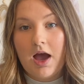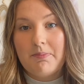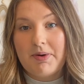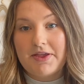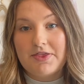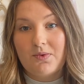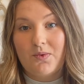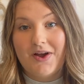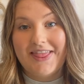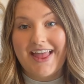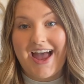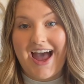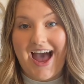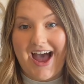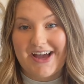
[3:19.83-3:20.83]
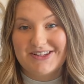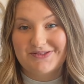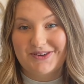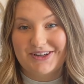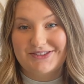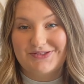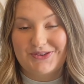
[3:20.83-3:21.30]
But the one that has
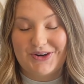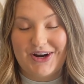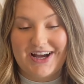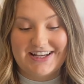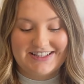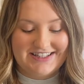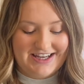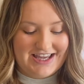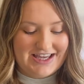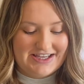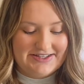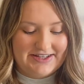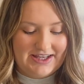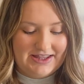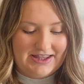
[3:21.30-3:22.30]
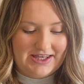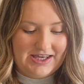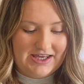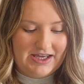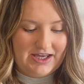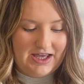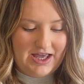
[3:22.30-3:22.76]
worked for us is
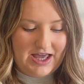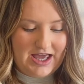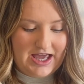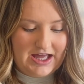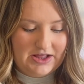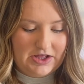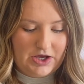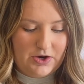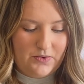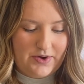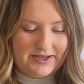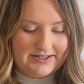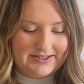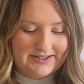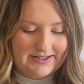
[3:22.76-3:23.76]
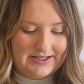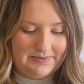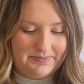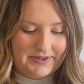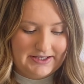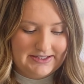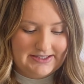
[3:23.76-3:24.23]
the Halo
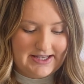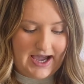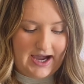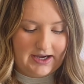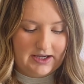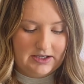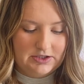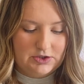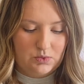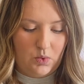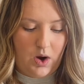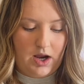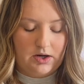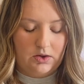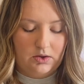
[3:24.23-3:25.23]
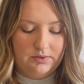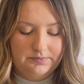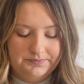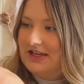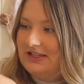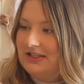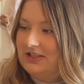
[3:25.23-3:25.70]
Sleep Sack Swaddle.
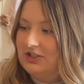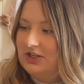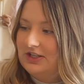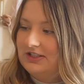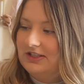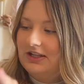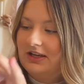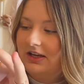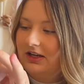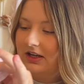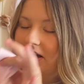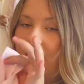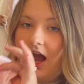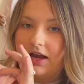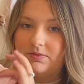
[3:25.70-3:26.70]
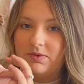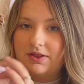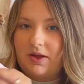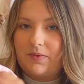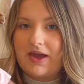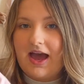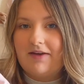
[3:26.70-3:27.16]
This is just the cotton one
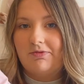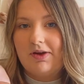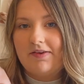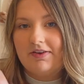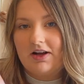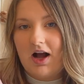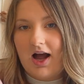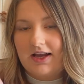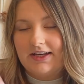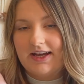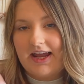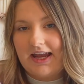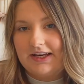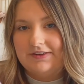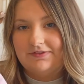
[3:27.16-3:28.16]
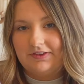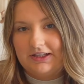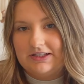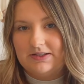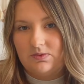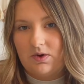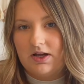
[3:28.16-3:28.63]
that we have. We have a cotton and a
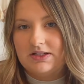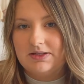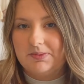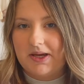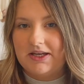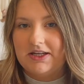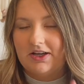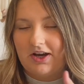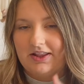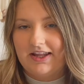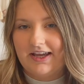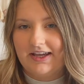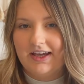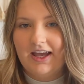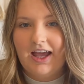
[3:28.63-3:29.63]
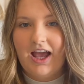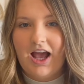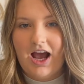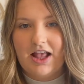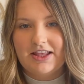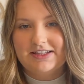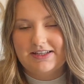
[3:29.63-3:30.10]
fleece one, depending on like
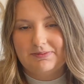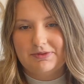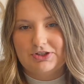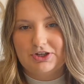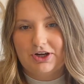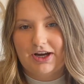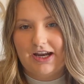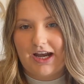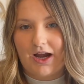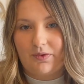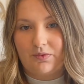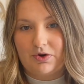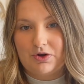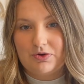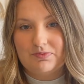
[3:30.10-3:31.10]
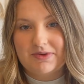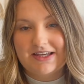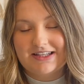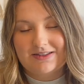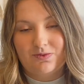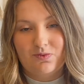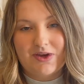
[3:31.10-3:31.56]
the temperature in our room,
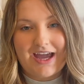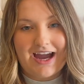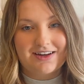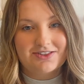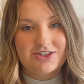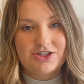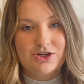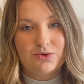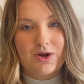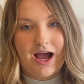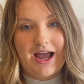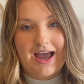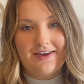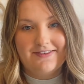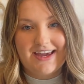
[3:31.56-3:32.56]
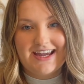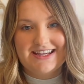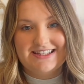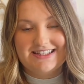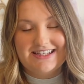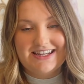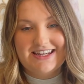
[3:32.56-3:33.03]
because we actually do not have
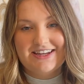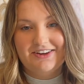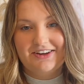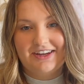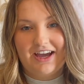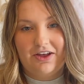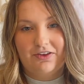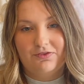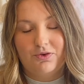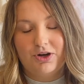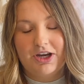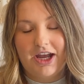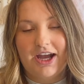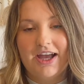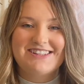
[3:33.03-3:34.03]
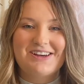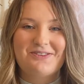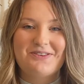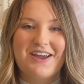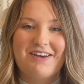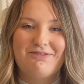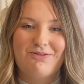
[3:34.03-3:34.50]
AC here in California. So
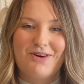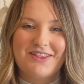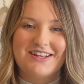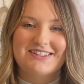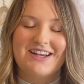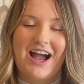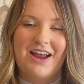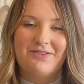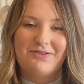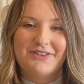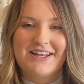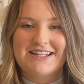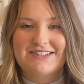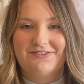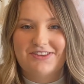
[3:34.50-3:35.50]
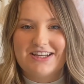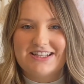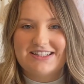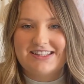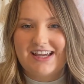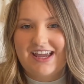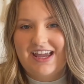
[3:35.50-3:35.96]
we have one that's cotton, one that's
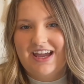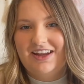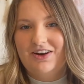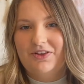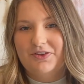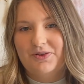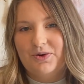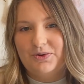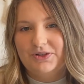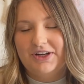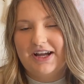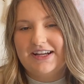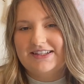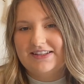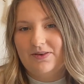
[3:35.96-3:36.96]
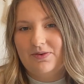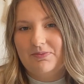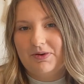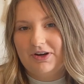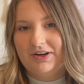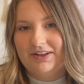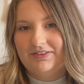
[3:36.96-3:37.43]
fleece, and on the colder nights, we
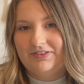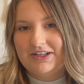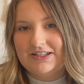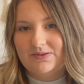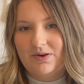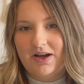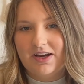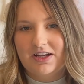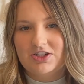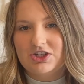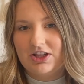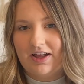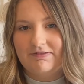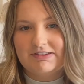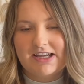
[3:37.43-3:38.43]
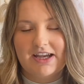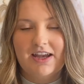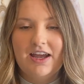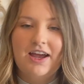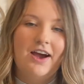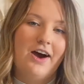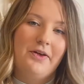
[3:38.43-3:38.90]
put her in the fleece one. She loves it.
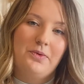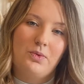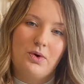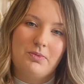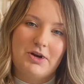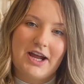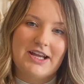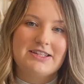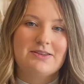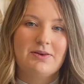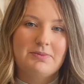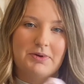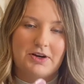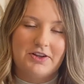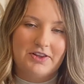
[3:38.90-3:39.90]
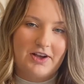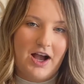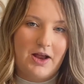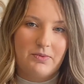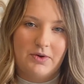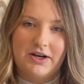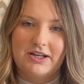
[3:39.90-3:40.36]
On the warmer nights, we put her in the
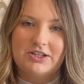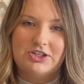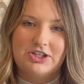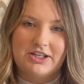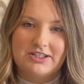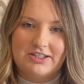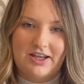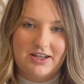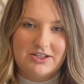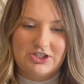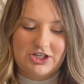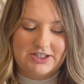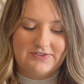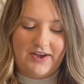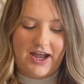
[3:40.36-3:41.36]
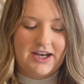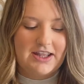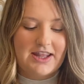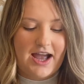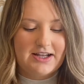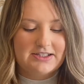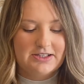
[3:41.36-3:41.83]
cotton one. She does just fine in
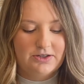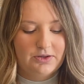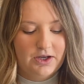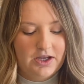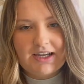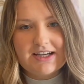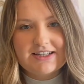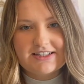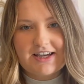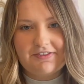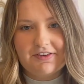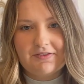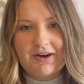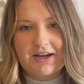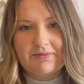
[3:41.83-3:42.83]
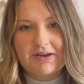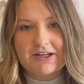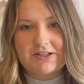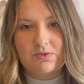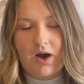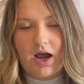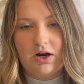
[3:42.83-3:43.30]
that too. Definitely recommend a
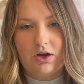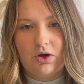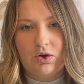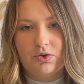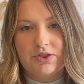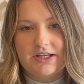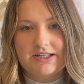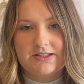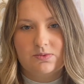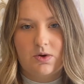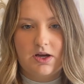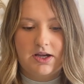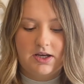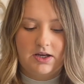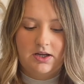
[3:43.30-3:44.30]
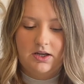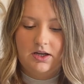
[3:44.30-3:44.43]
swaddle. This one